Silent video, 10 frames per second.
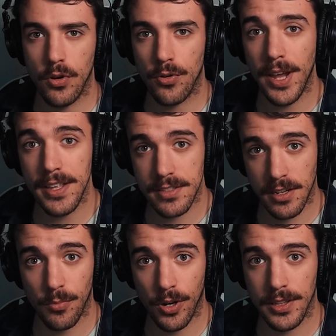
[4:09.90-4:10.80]
create
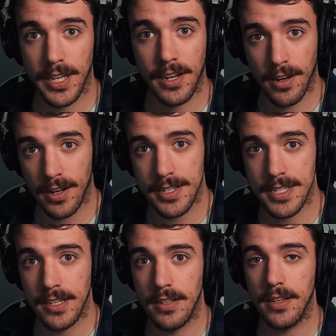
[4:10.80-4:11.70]
someone like God
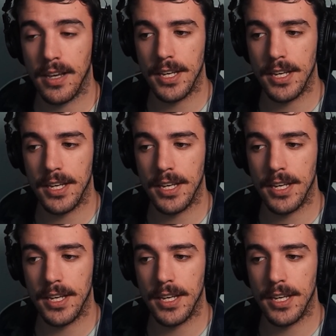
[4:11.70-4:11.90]
did,